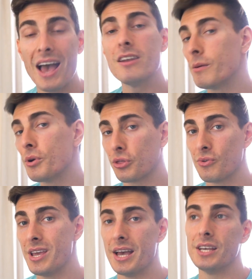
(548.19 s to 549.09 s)
And number
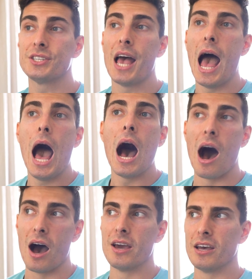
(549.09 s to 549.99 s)
three is
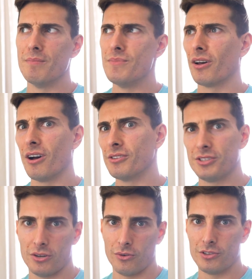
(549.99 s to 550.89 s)
I am not on
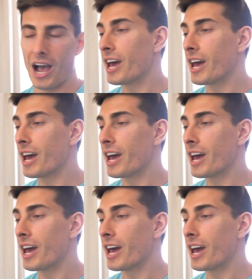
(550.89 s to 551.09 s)
steroids.